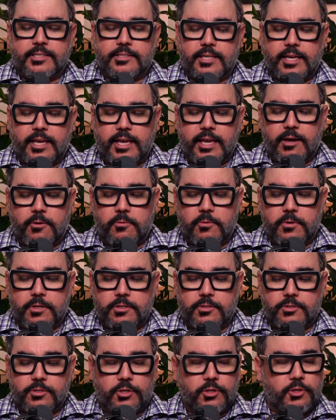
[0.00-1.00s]
day it
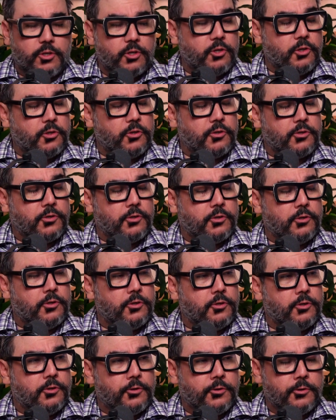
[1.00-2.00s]
was,
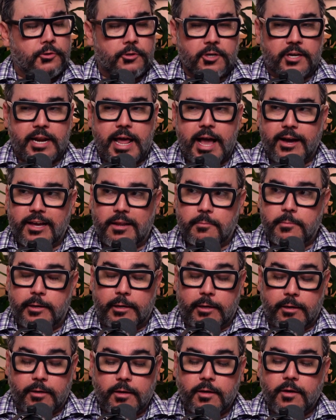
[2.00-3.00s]
you're not going to
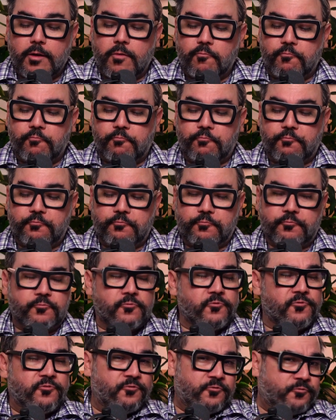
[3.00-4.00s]
be
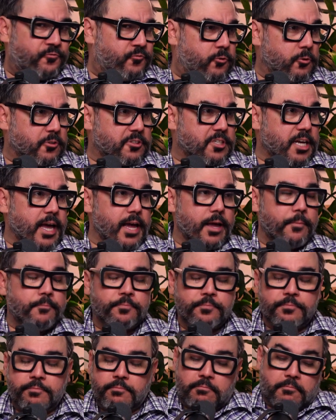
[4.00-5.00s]
full time.
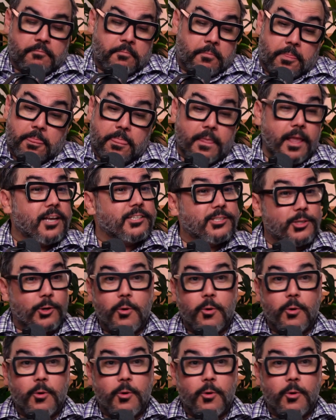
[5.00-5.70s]
I said,